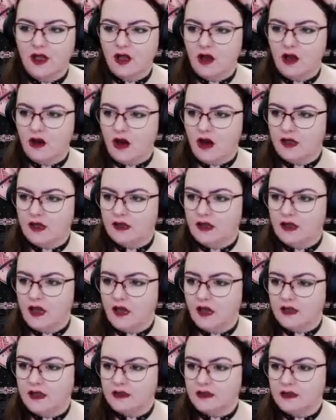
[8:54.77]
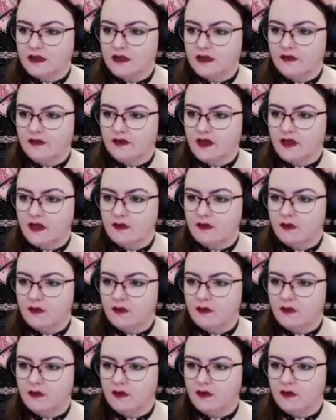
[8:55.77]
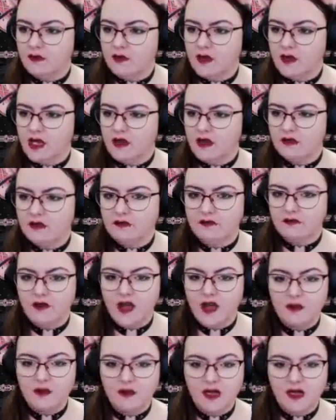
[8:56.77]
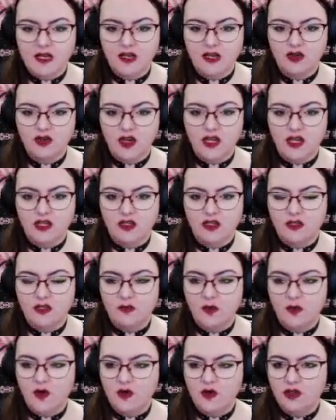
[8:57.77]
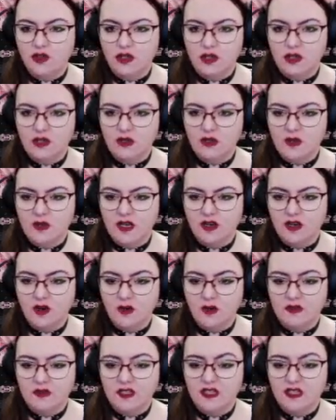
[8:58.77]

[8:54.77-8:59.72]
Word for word: Alright, uh, let's level up. A fire penetration support gem. I don't know if it